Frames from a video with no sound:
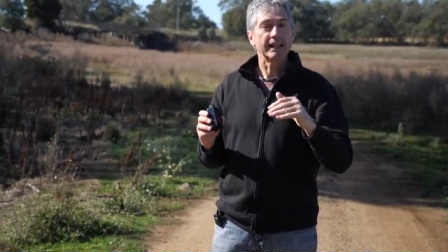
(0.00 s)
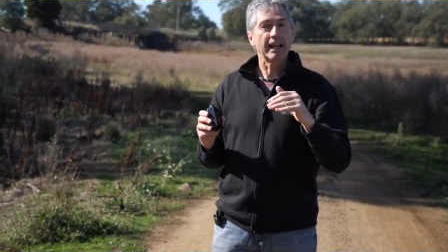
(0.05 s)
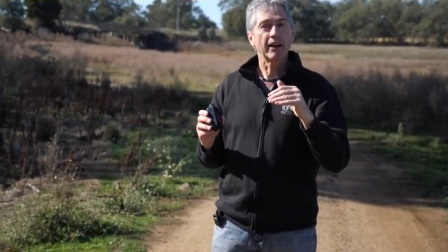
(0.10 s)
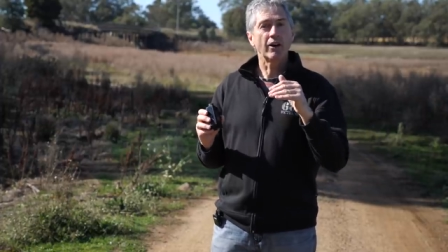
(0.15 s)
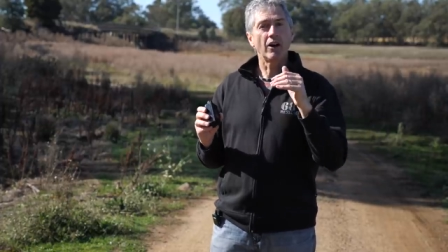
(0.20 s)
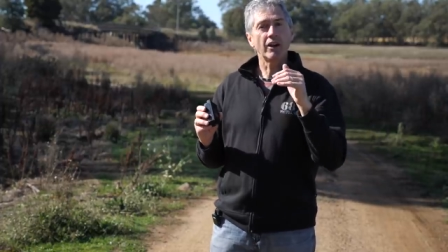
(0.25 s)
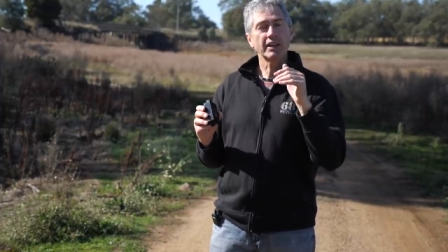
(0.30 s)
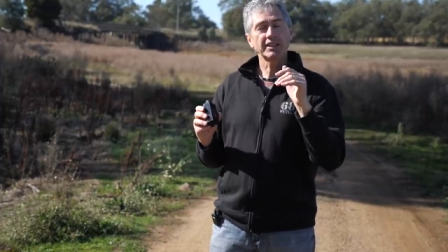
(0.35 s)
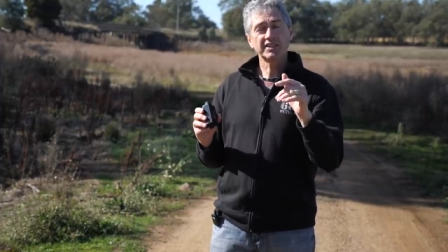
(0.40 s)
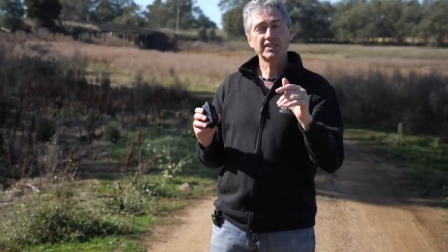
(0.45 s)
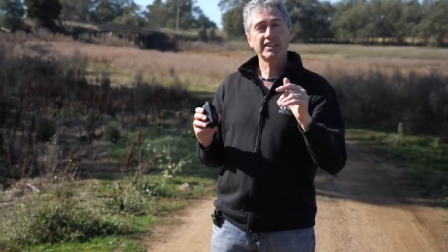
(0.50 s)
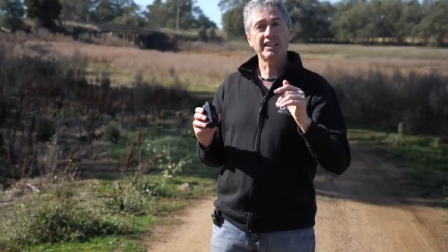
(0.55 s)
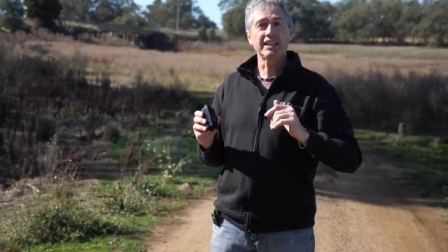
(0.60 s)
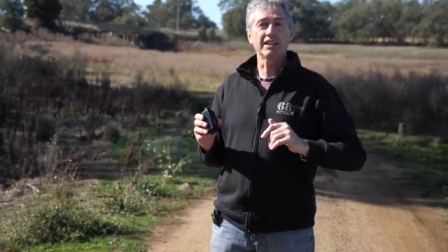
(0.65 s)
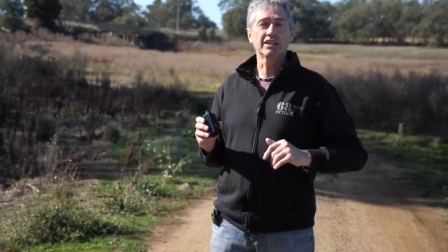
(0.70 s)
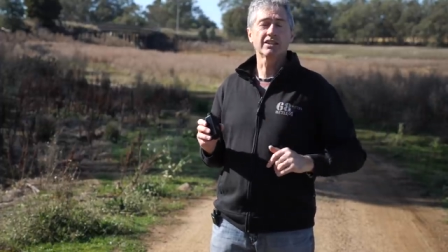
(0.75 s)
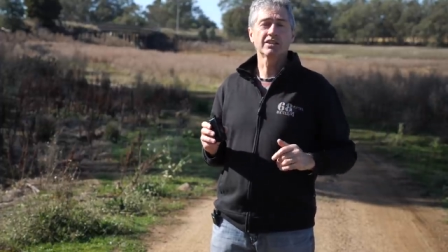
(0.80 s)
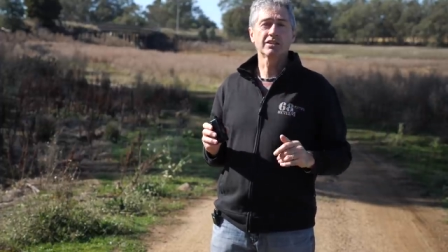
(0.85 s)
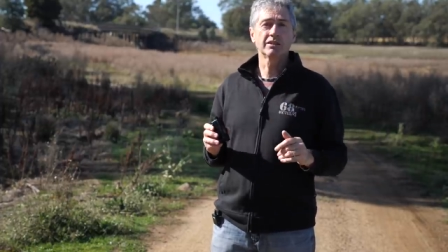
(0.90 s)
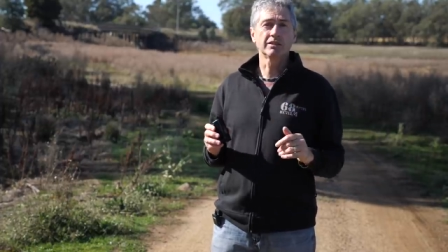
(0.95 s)
Now I set
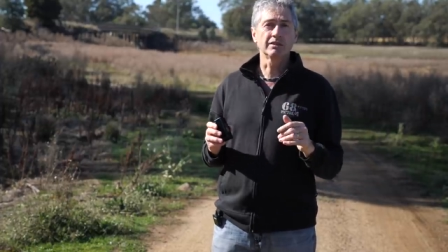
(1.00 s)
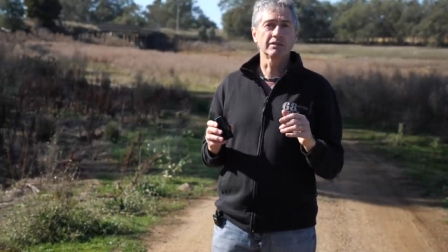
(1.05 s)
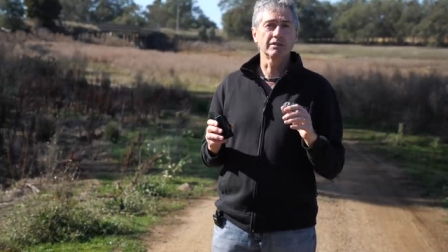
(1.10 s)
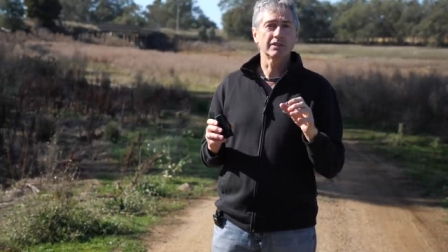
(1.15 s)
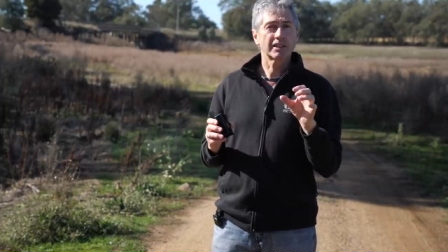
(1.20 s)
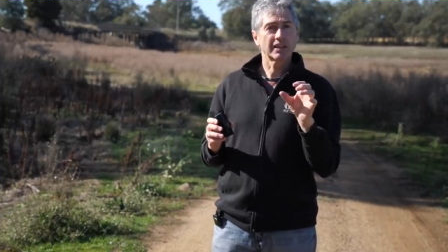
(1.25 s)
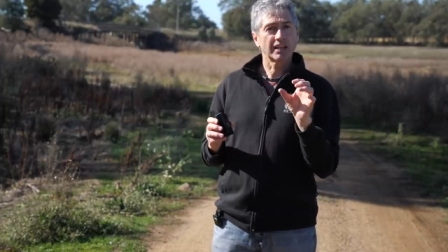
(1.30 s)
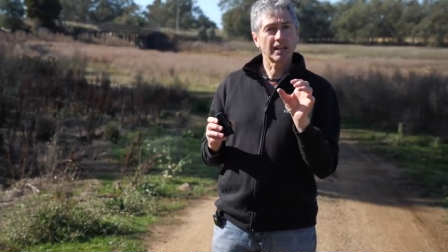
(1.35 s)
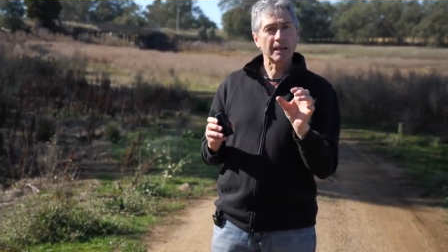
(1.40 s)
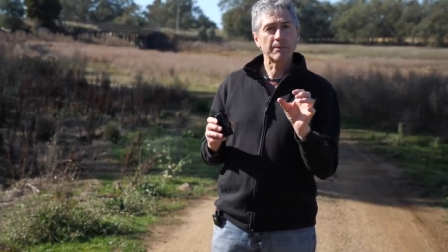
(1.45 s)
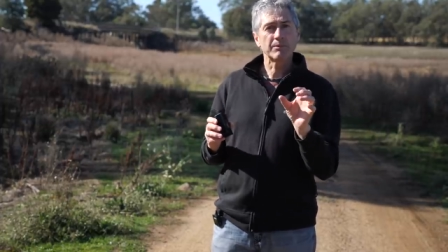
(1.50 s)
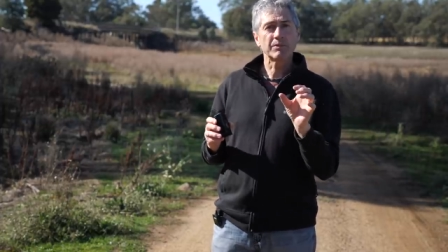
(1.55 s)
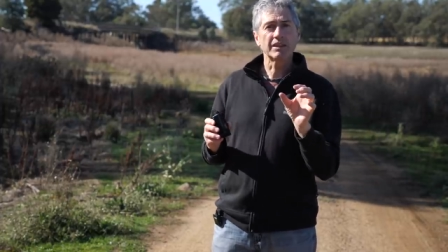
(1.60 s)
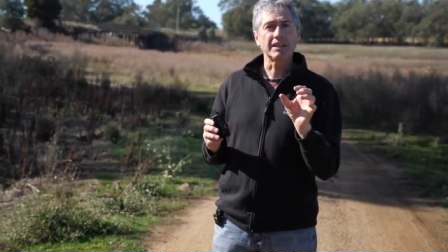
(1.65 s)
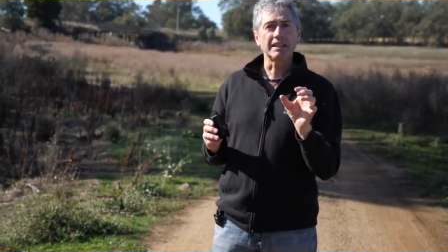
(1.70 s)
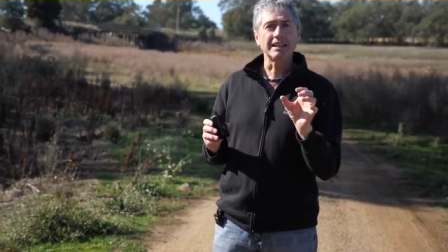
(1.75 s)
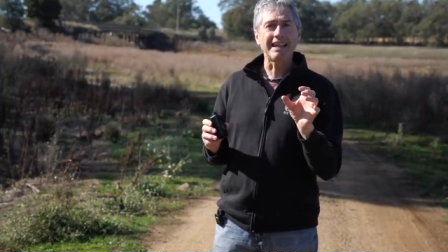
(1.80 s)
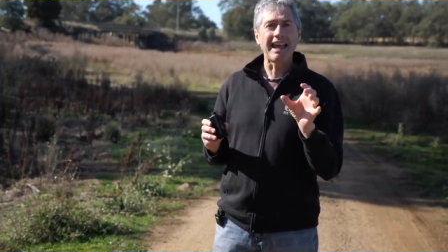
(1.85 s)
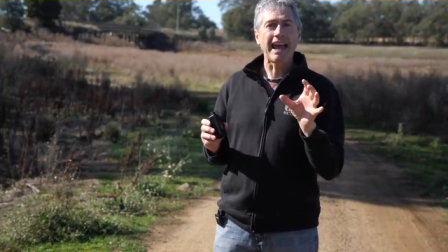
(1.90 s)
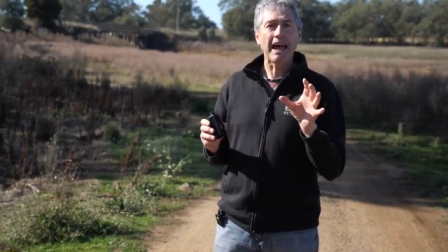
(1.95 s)
it to keep
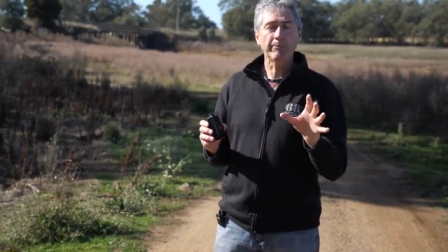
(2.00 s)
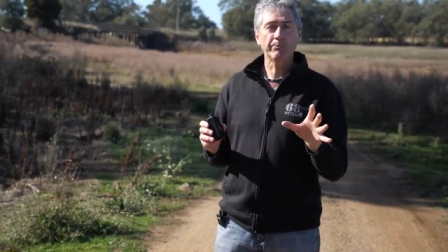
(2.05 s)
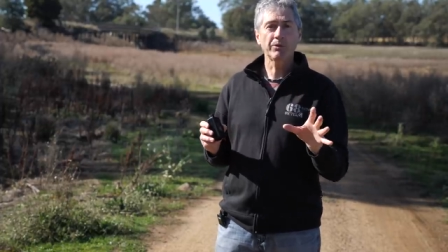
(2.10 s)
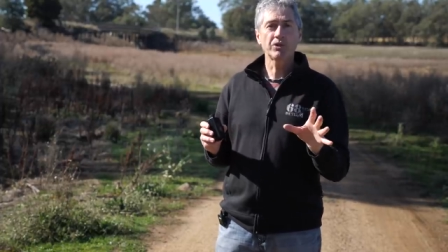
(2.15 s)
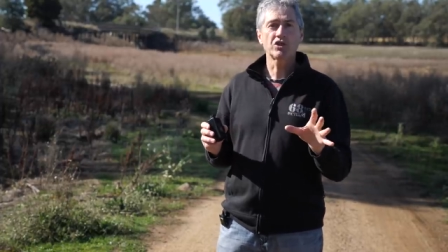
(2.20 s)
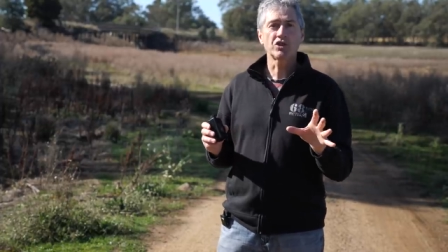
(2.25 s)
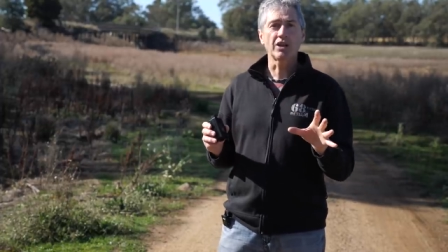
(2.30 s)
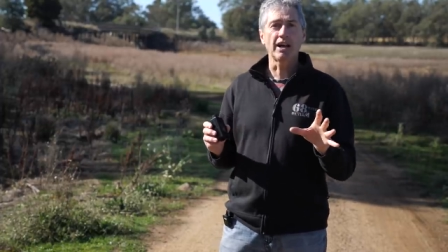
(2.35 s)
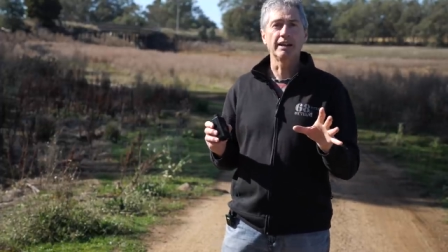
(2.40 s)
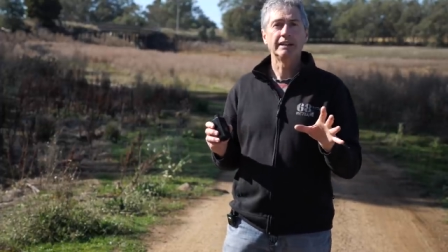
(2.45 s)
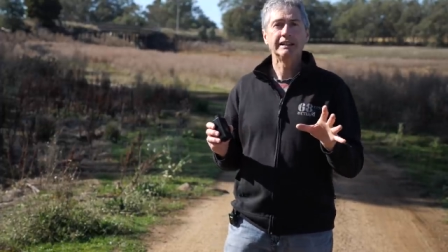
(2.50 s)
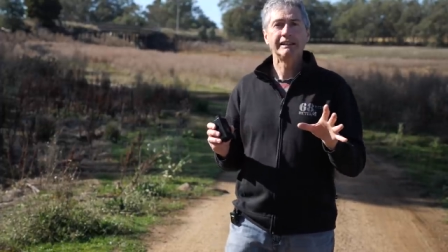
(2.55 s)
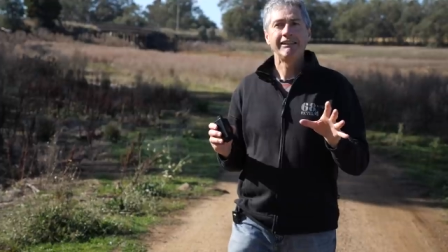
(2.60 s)
the aperture